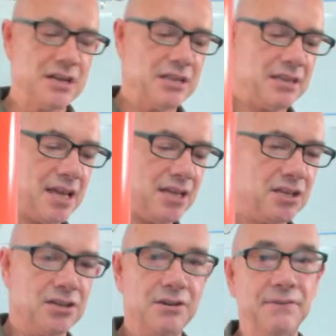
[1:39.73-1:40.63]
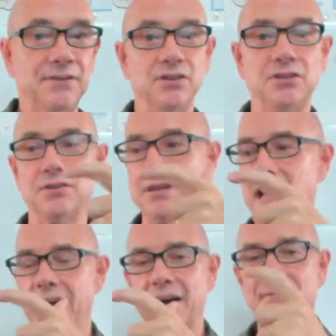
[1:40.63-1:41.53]
Thank you. If you don't
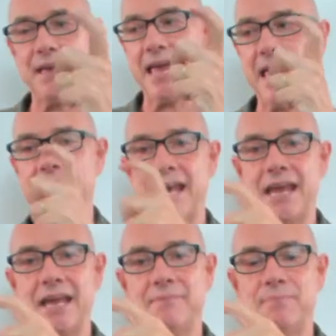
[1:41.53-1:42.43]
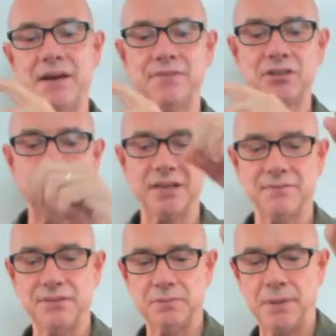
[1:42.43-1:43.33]
have a beverage, we
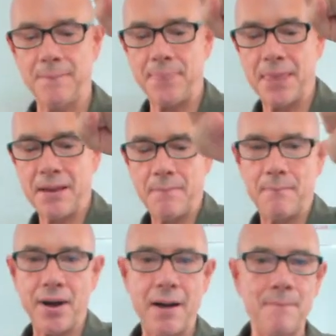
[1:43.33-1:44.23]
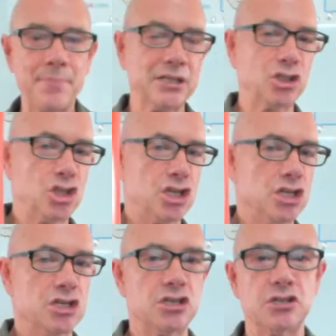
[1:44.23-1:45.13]
can fist bump. Bump,
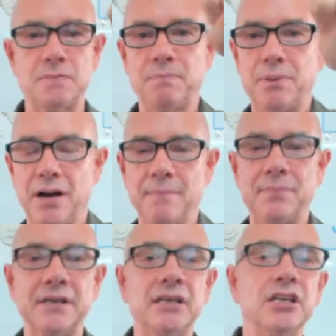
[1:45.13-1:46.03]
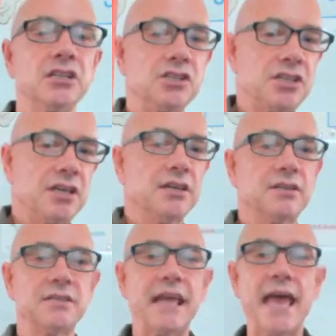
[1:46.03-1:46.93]
cheers, bump,
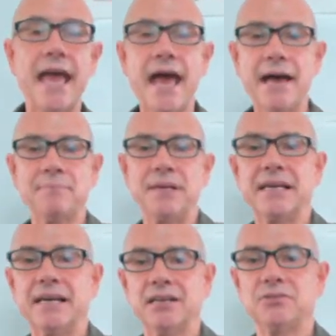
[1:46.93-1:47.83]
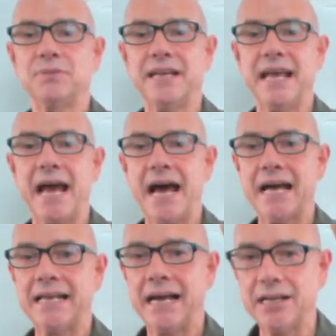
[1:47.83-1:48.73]
cheers. And because we
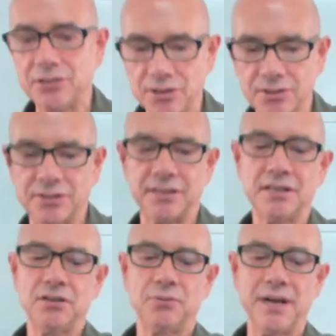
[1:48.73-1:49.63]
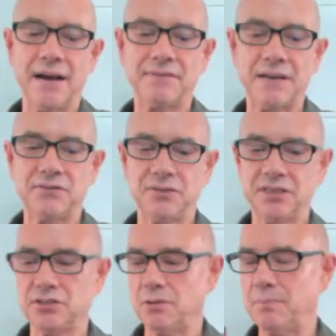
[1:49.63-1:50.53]
had a toast, we have to have a
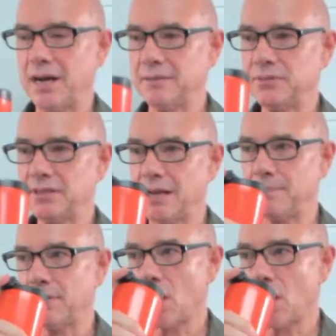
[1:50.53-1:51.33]
drink. So bottoms up.